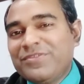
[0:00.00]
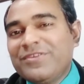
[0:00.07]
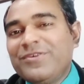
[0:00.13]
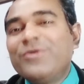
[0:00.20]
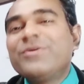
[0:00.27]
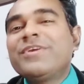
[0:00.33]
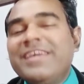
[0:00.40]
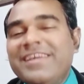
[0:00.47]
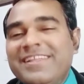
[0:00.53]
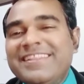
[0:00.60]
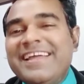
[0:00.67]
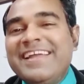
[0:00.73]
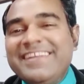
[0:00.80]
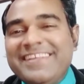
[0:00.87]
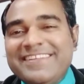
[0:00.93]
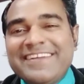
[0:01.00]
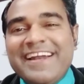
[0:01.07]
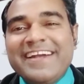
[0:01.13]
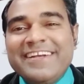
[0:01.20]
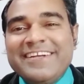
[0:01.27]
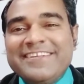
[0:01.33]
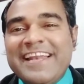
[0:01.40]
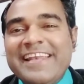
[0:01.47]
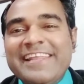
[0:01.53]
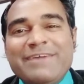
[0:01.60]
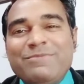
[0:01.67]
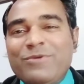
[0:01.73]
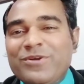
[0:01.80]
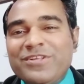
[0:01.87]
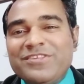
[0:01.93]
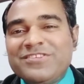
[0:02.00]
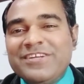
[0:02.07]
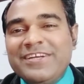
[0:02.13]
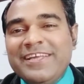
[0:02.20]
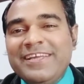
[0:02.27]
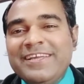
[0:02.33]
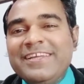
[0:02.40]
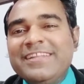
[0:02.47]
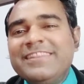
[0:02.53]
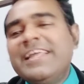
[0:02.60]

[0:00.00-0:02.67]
Okay, then he started telling about his city.